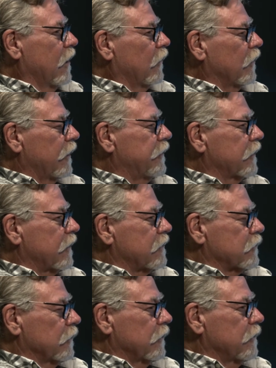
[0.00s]
Well, I think
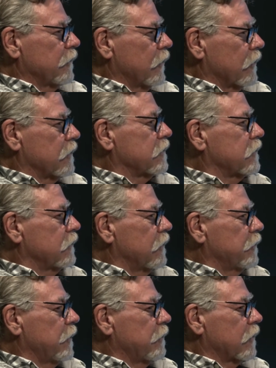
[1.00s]
that's really important too,
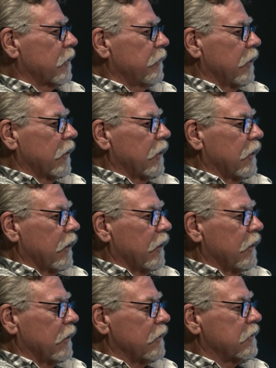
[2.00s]
that people come in,
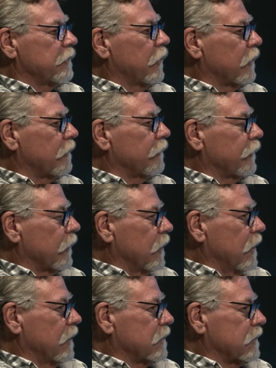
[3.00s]
and it's important for
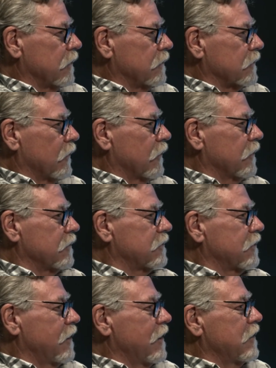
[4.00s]
us as
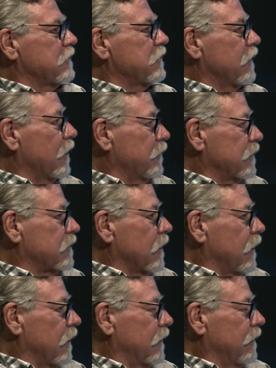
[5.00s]
artists to not be
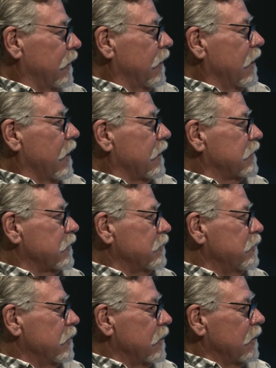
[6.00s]
shy, to
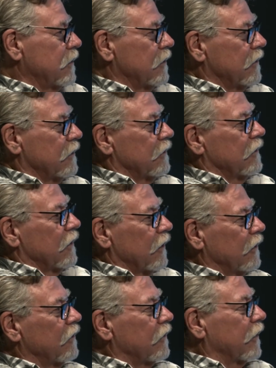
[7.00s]
be a
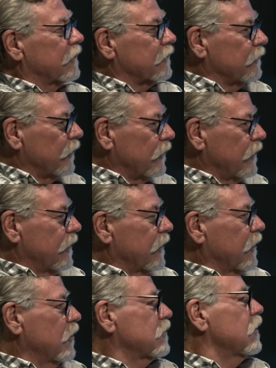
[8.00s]
little extroverted
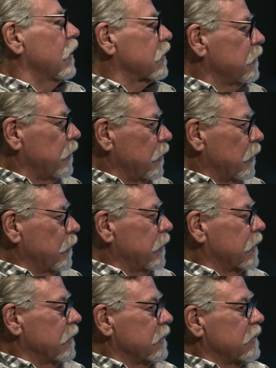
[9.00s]
and go talk to people,
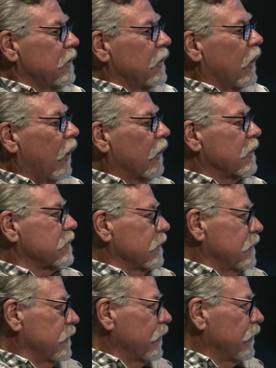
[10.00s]
because
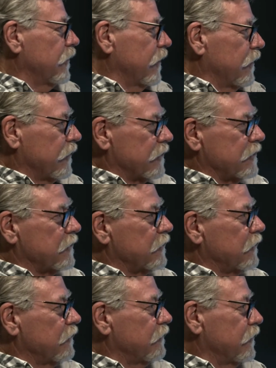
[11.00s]
honestly, they're there
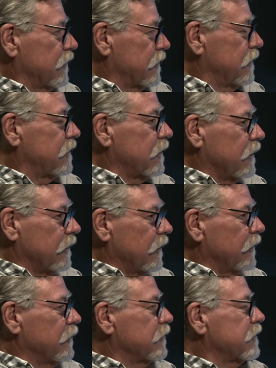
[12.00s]
to visit and to
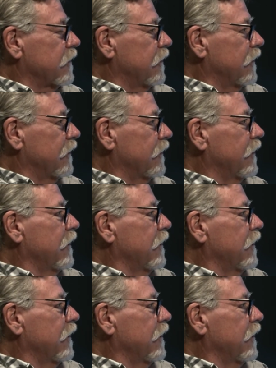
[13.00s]
understand